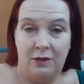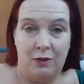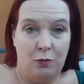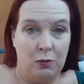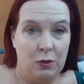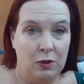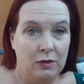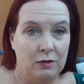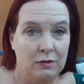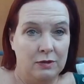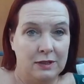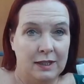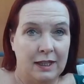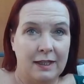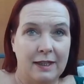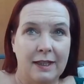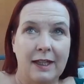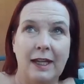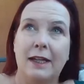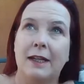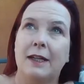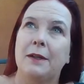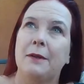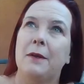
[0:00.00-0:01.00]
in the world, I
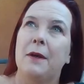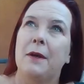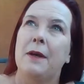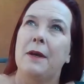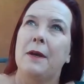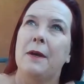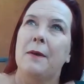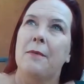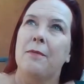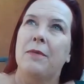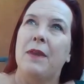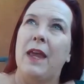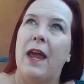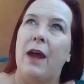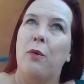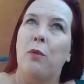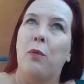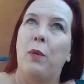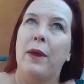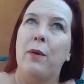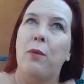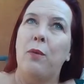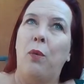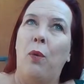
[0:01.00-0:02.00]
think, that
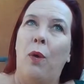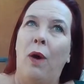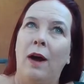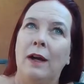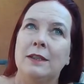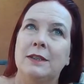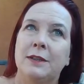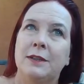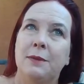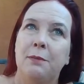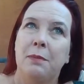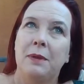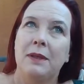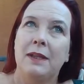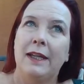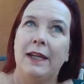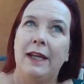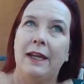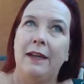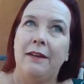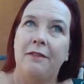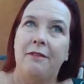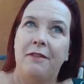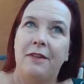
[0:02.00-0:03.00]
we want to
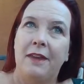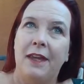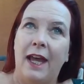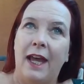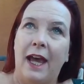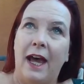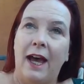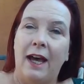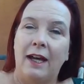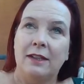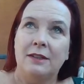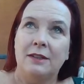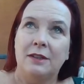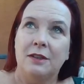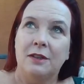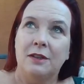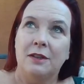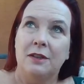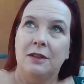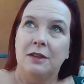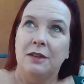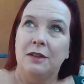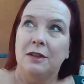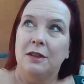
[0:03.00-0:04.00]
believe that
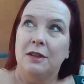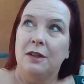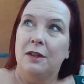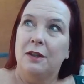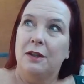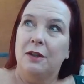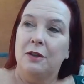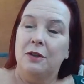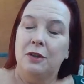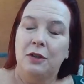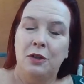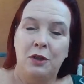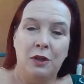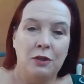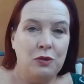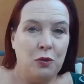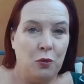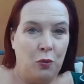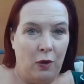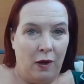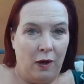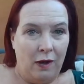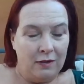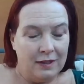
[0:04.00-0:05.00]
good
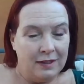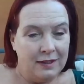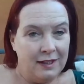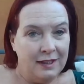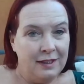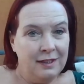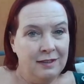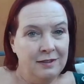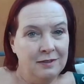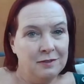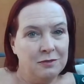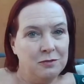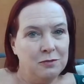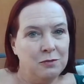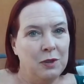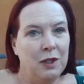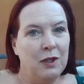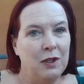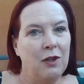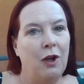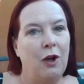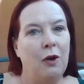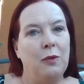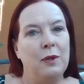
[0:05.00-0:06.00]
quality
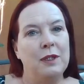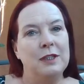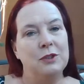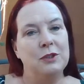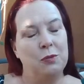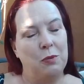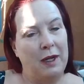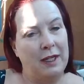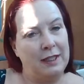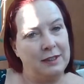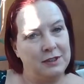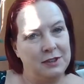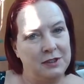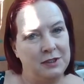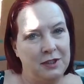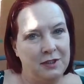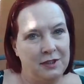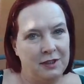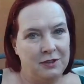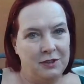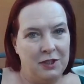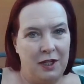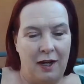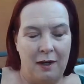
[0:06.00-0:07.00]
will always rise to
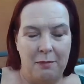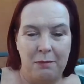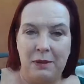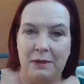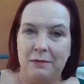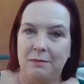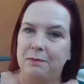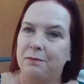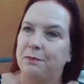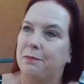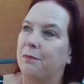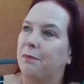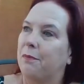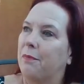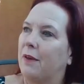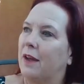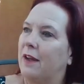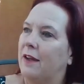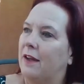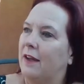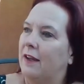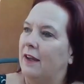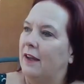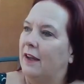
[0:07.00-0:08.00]
the top.
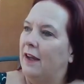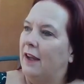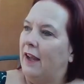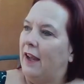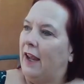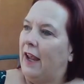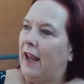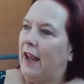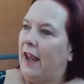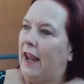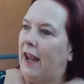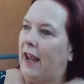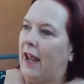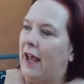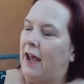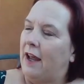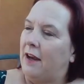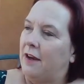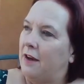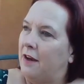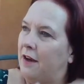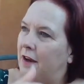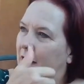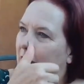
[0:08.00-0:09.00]

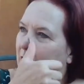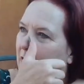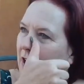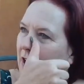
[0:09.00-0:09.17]
And